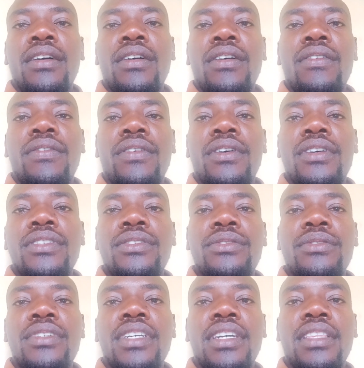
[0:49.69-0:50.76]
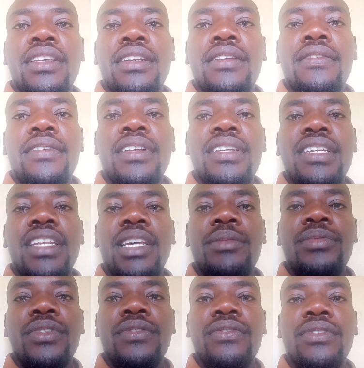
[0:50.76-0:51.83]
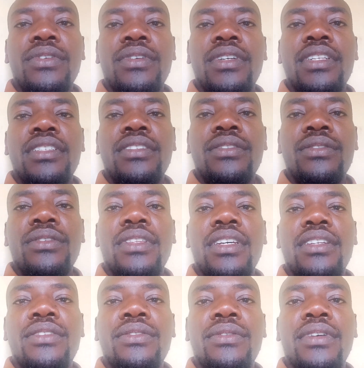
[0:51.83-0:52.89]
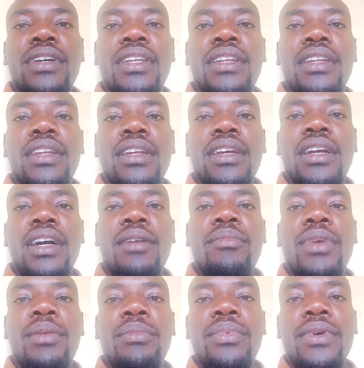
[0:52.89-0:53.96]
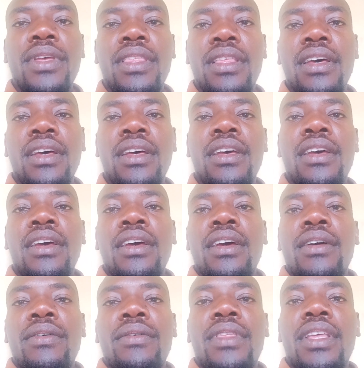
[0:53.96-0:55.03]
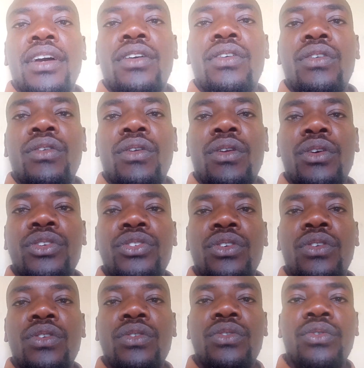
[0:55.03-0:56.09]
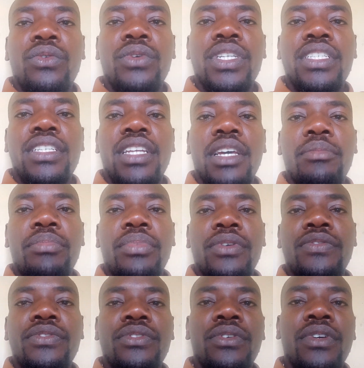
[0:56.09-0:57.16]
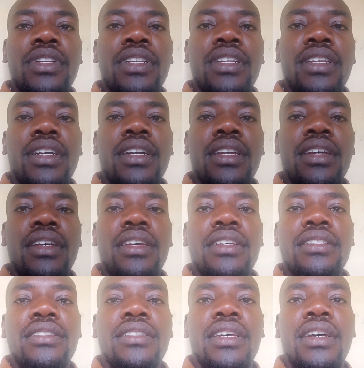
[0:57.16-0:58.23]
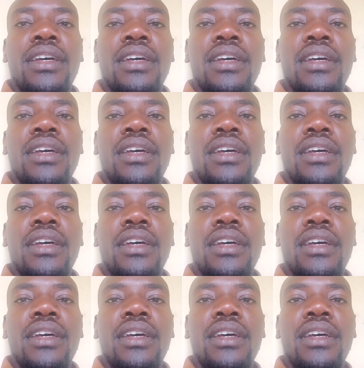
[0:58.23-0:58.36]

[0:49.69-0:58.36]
Of course, you take the different types of soils so that you can come up with a conclusion to which type of soil is